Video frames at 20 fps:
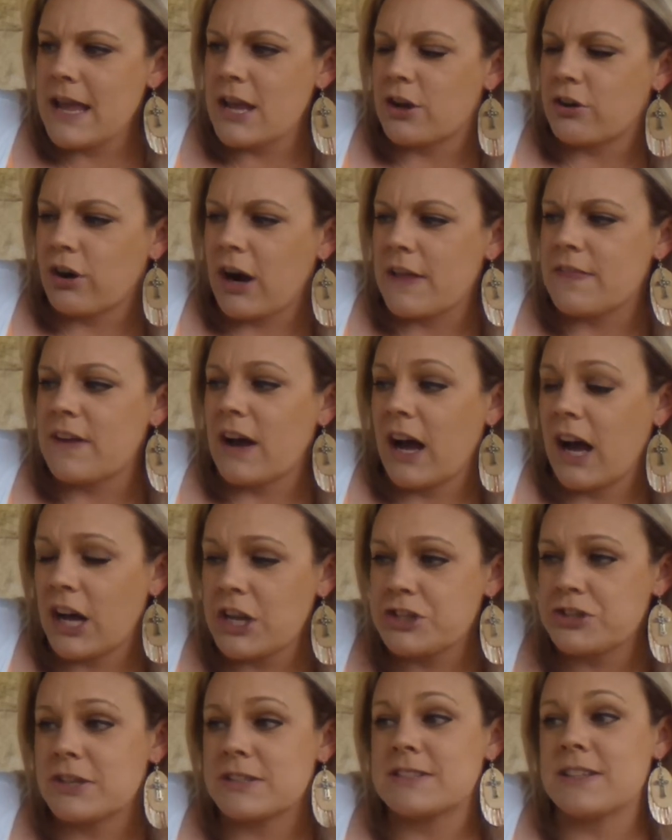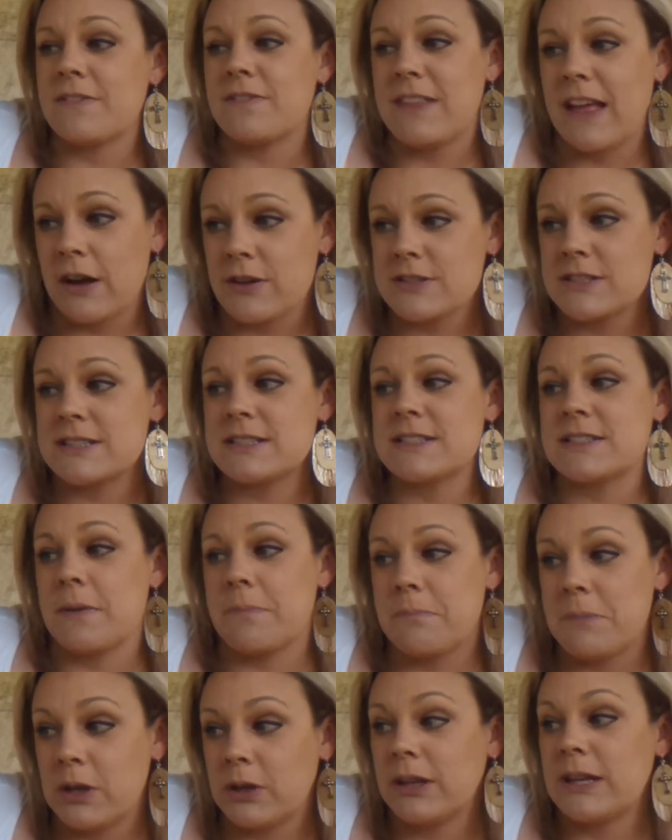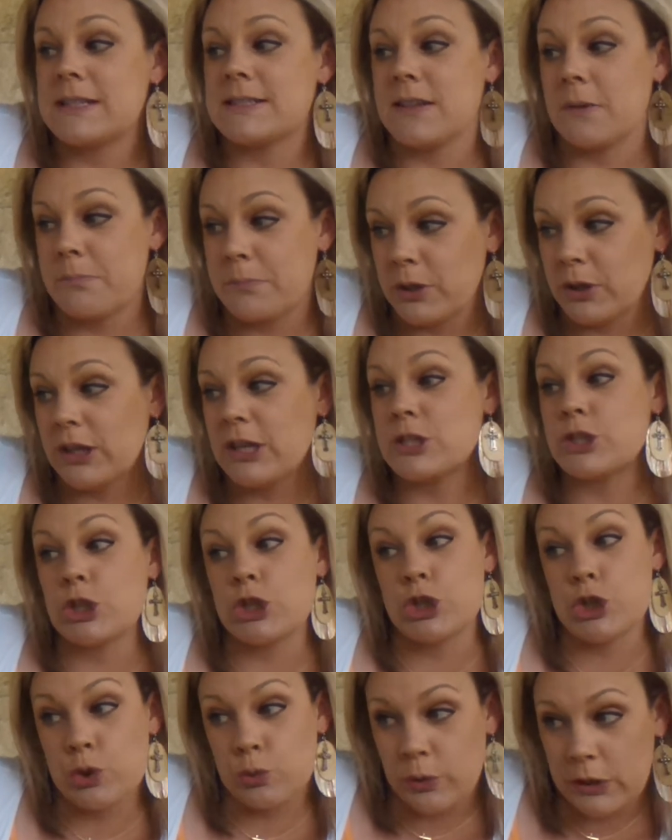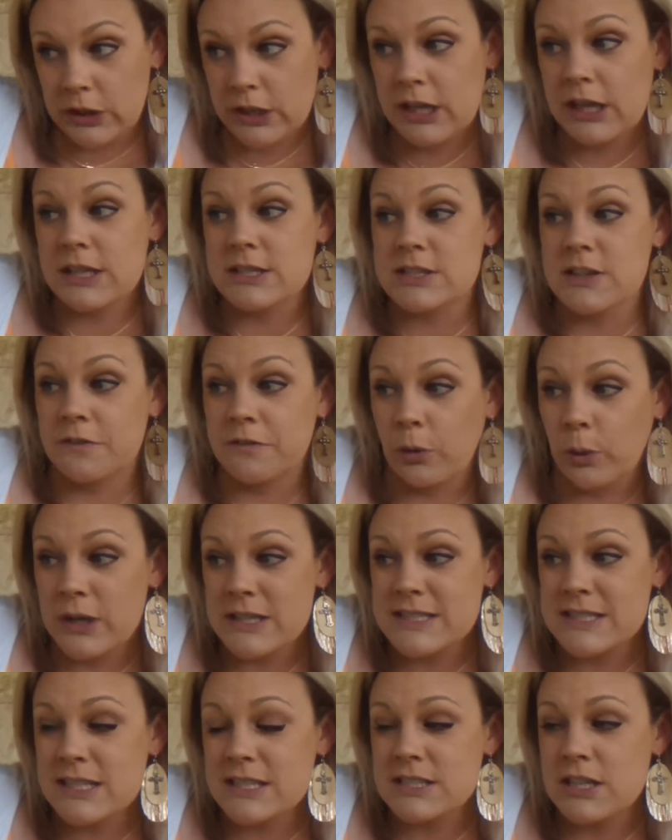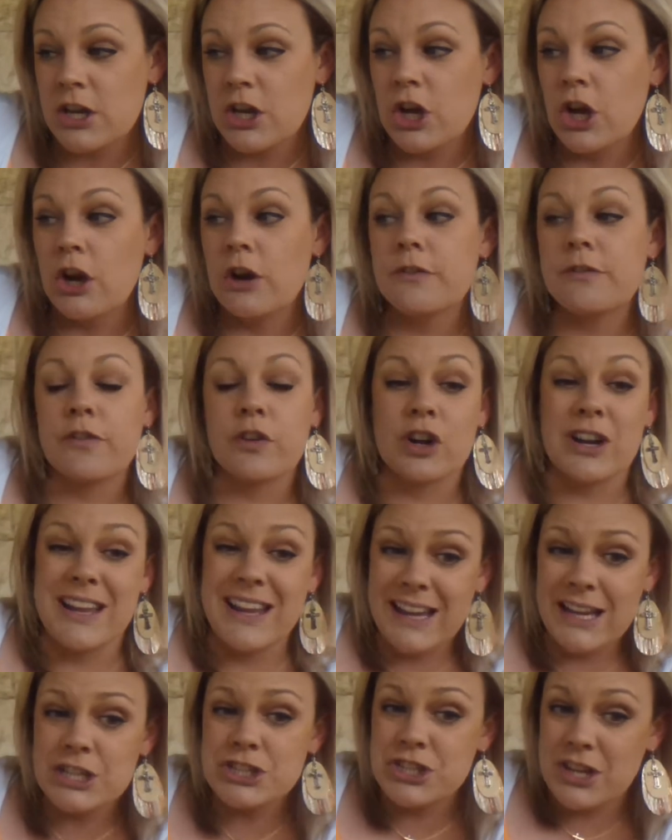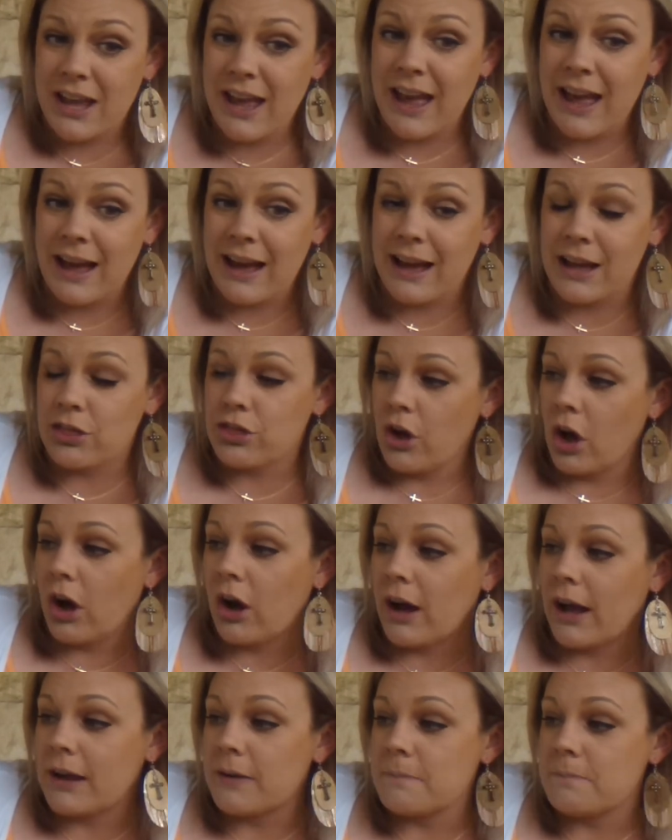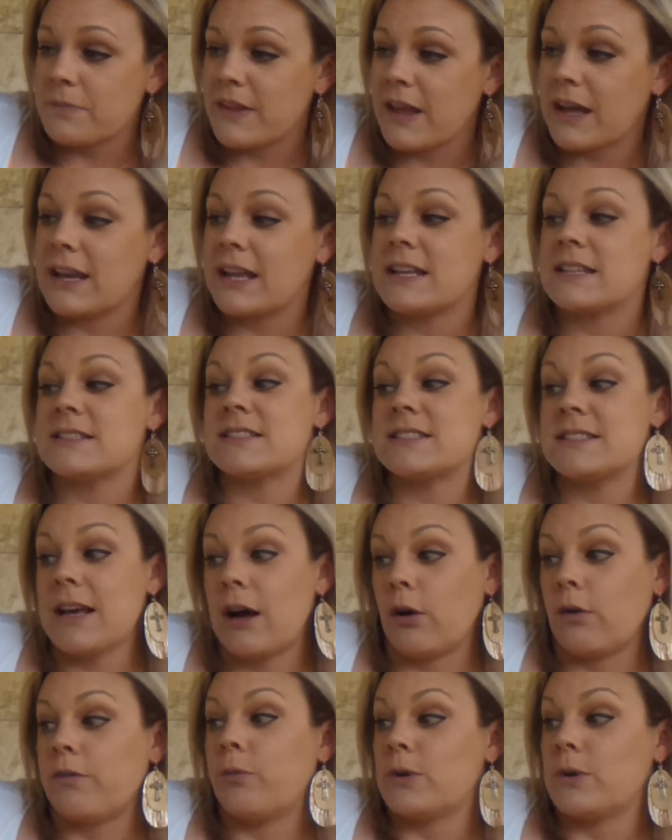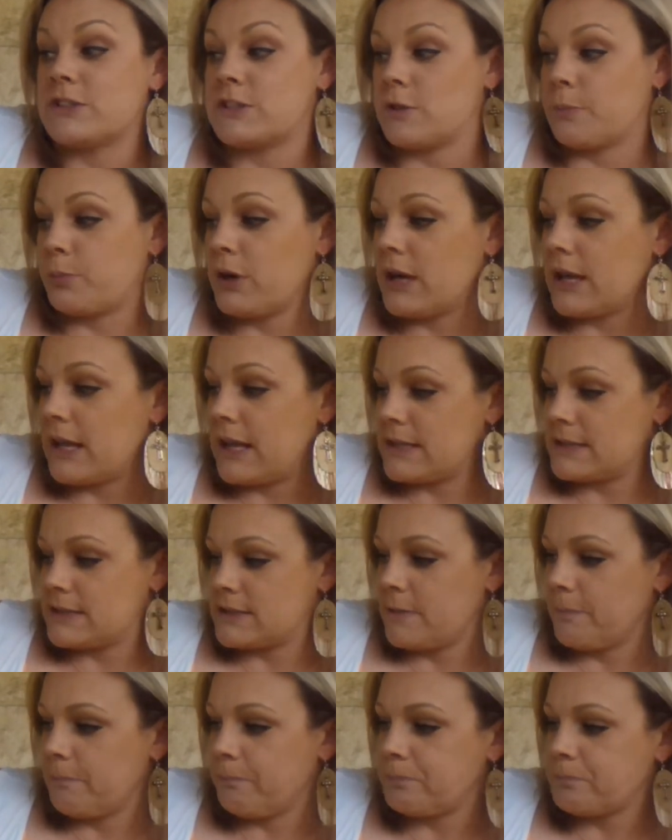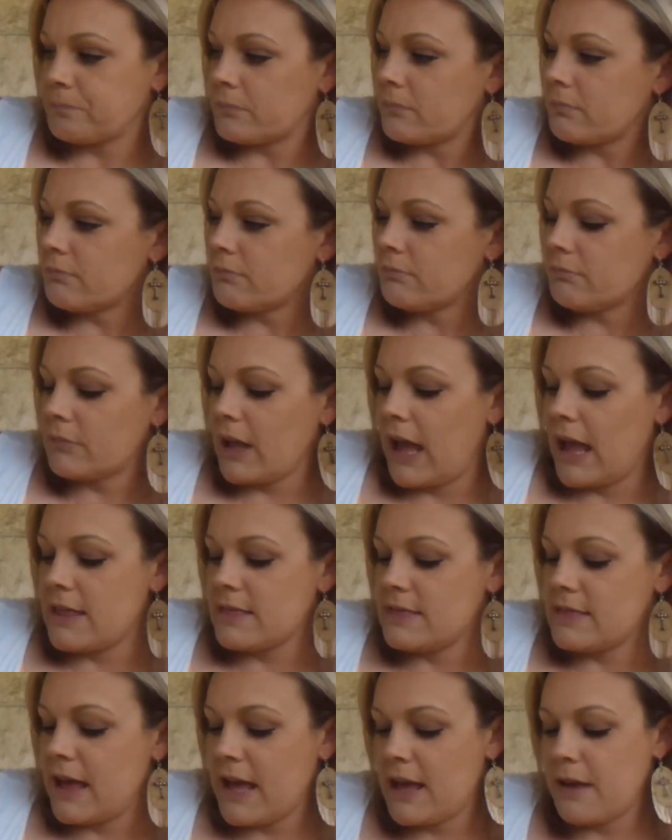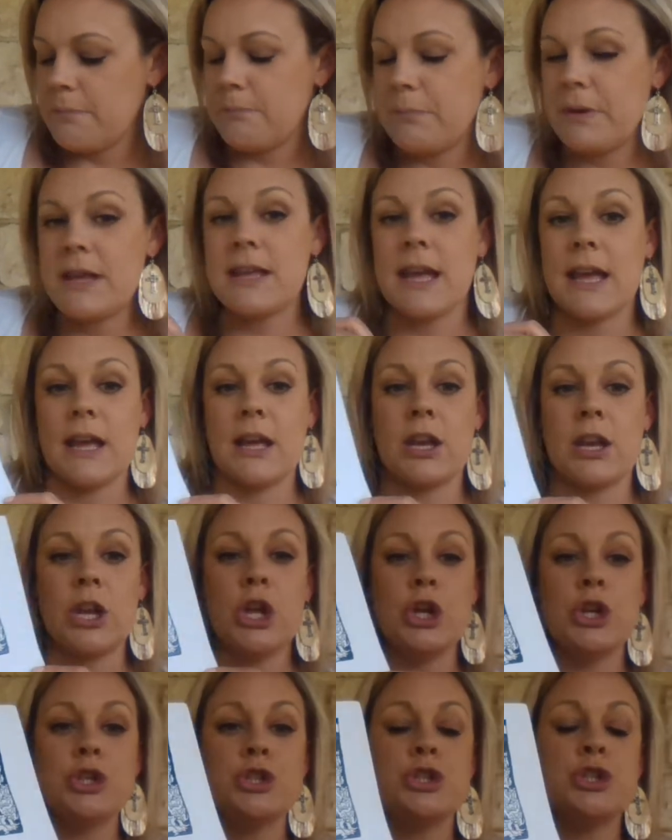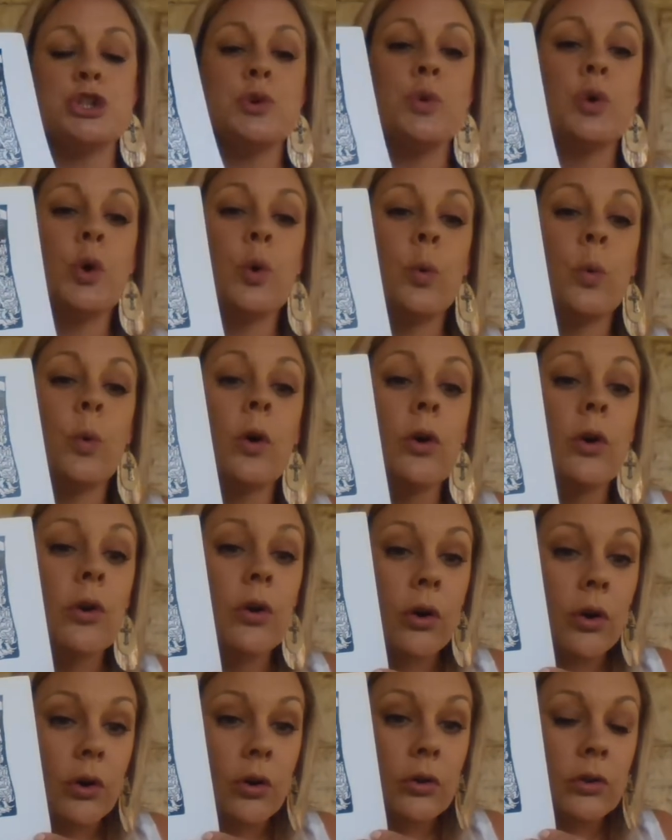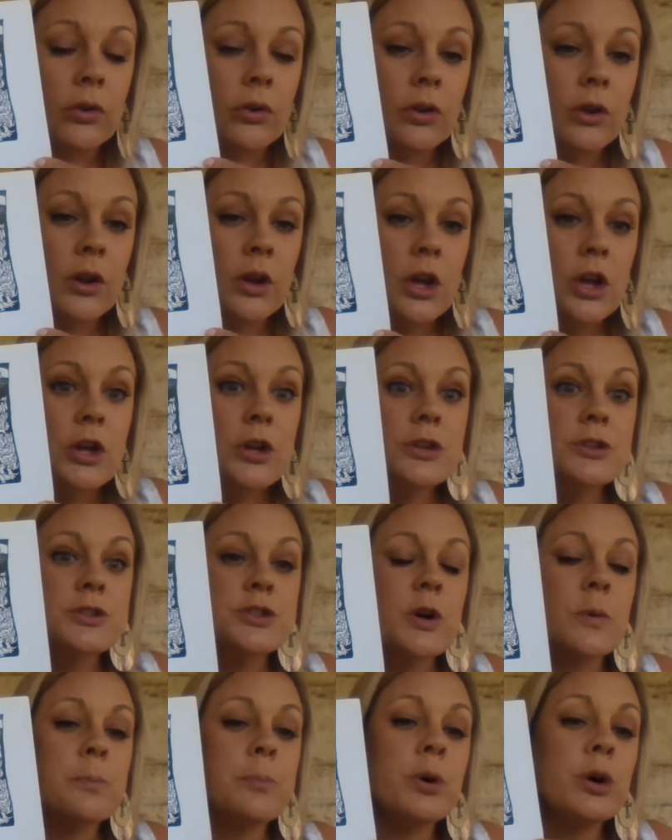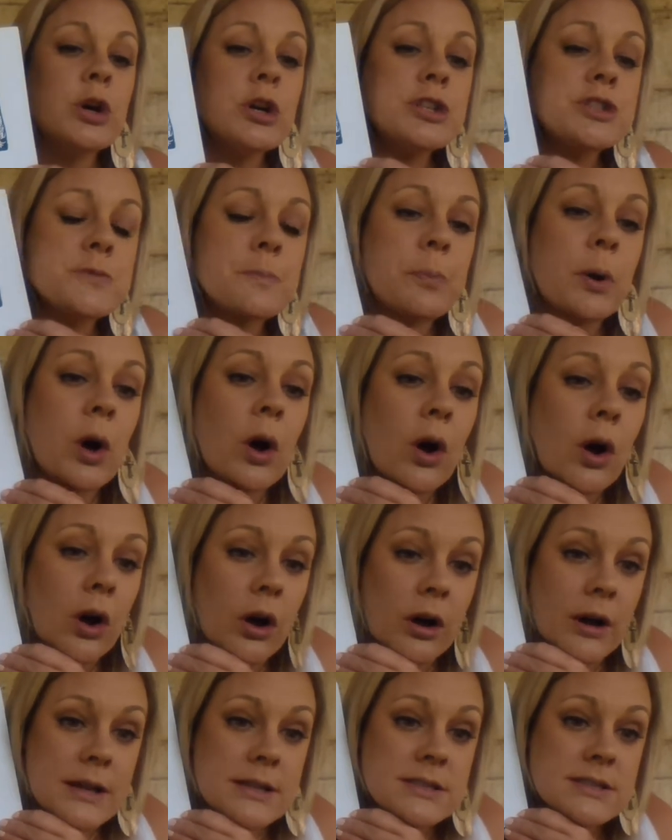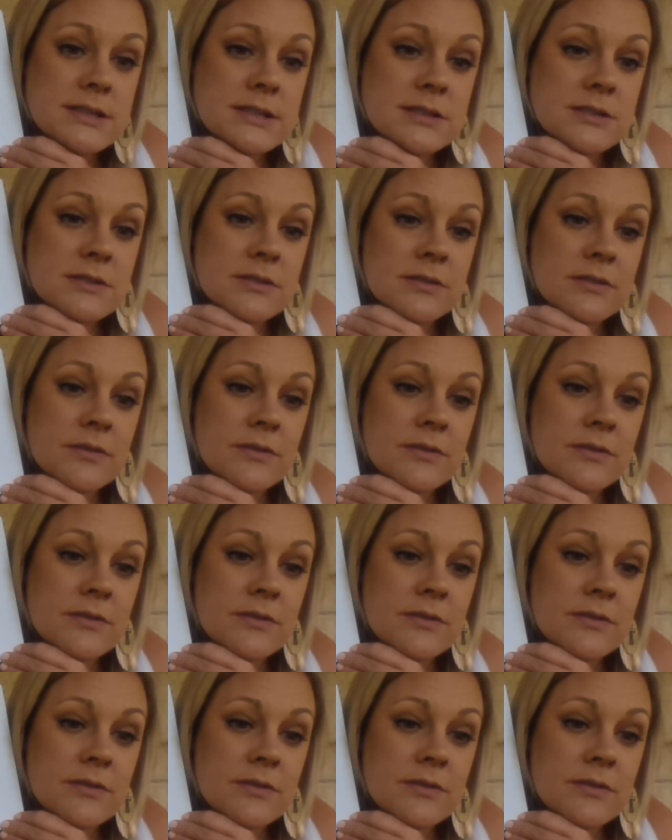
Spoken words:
me, cried the hundreds and thousands and millions and billions and trillions of voices, for each cat thought that itself was the prettiest. And they began to quarrel. So push pause